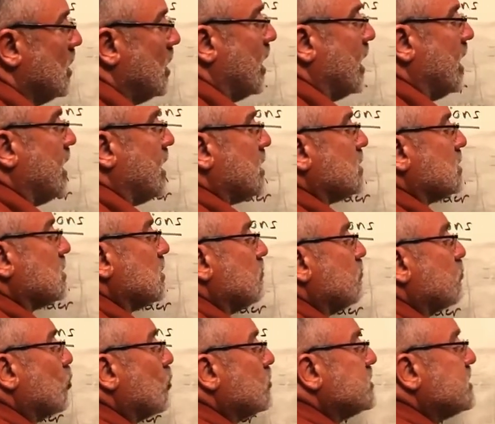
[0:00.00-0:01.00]
And
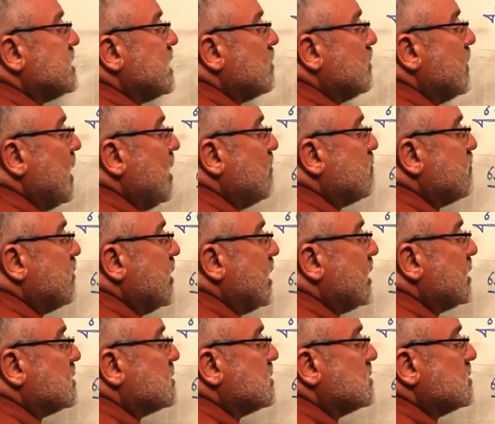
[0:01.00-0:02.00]
from sigma
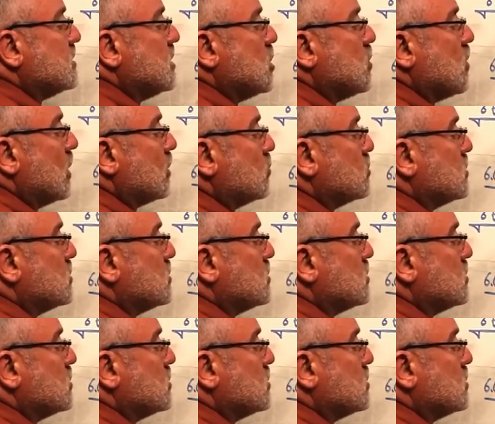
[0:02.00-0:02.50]
Fx is equal to